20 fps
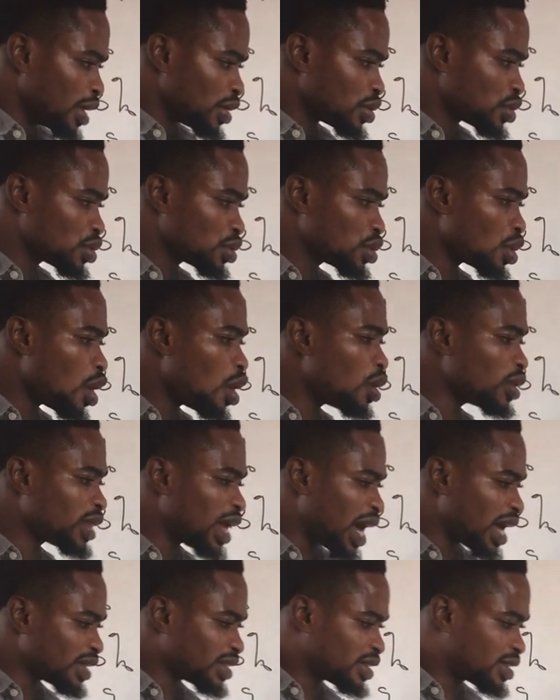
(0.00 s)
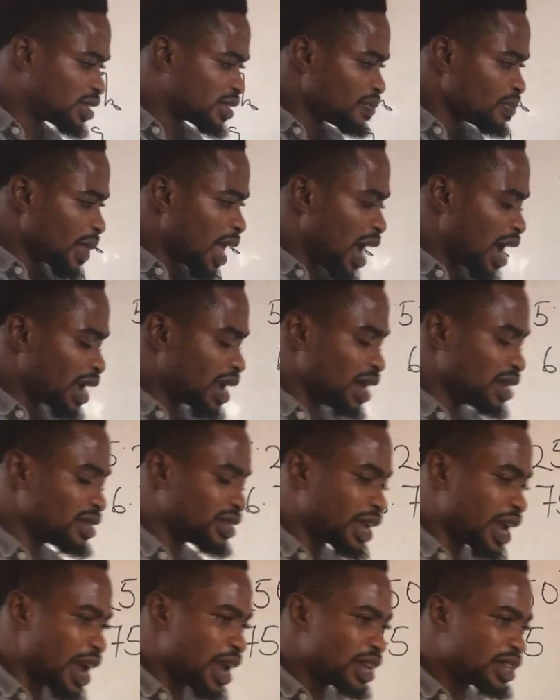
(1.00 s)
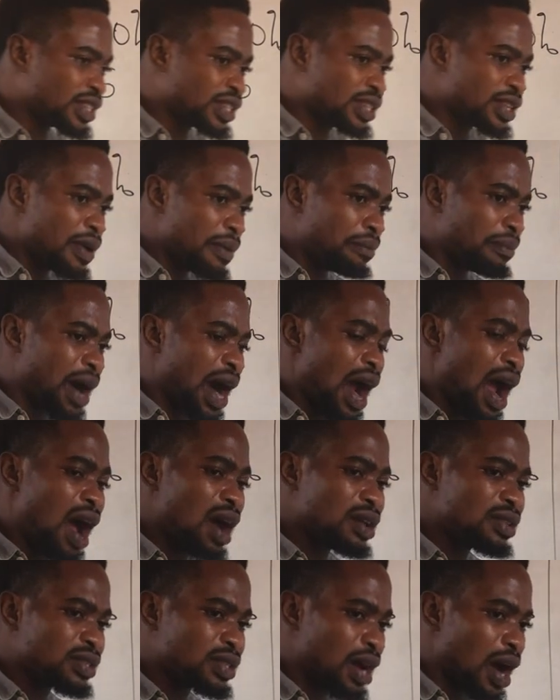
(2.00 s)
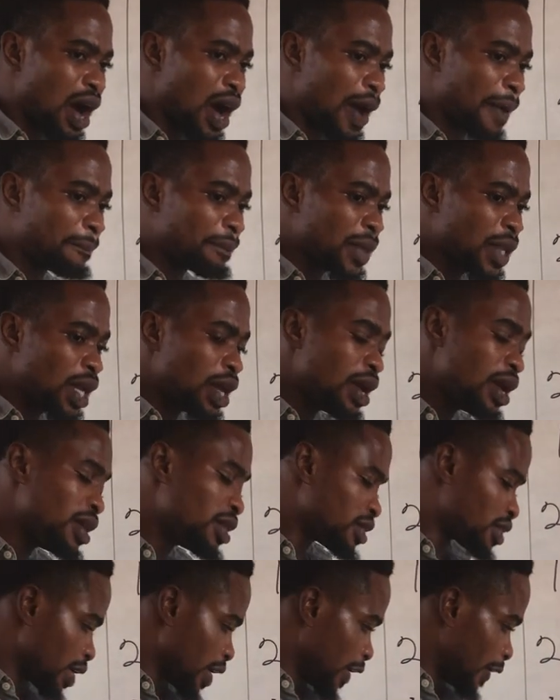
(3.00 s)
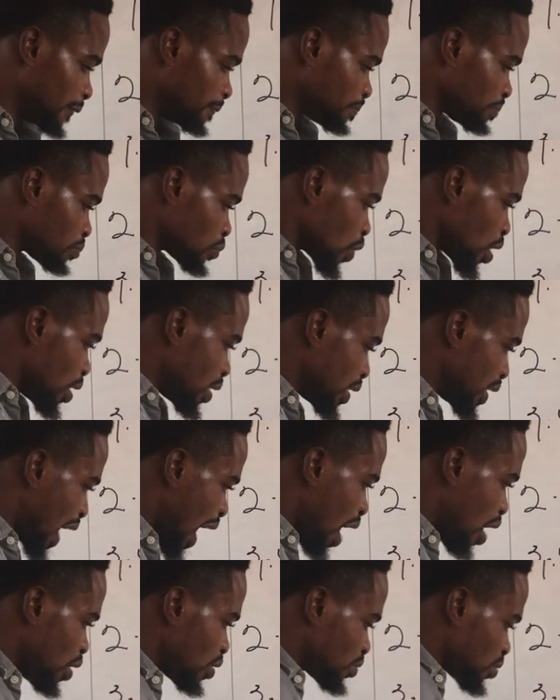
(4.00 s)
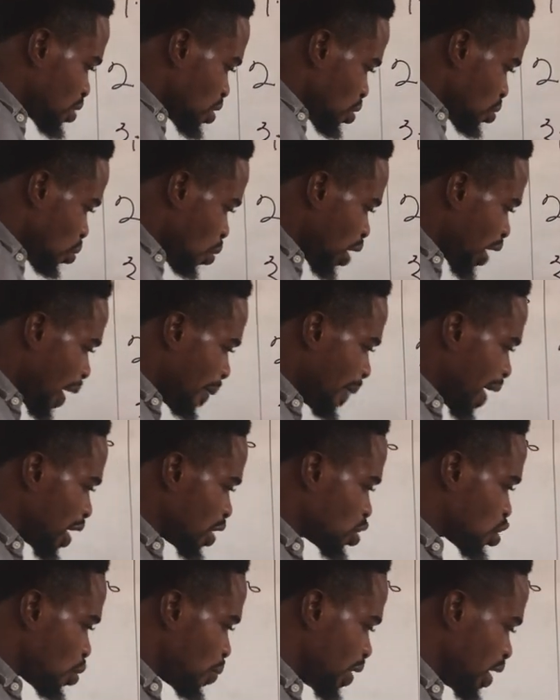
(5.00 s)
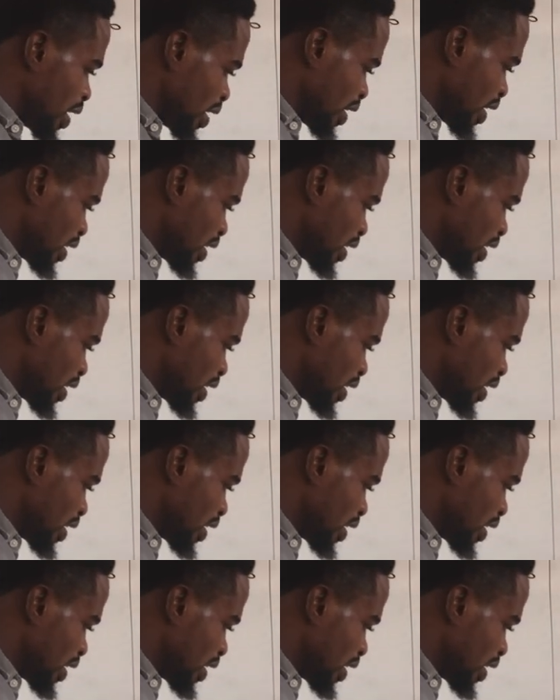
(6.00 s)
so that I can get my answer easy. Now, what am I doing in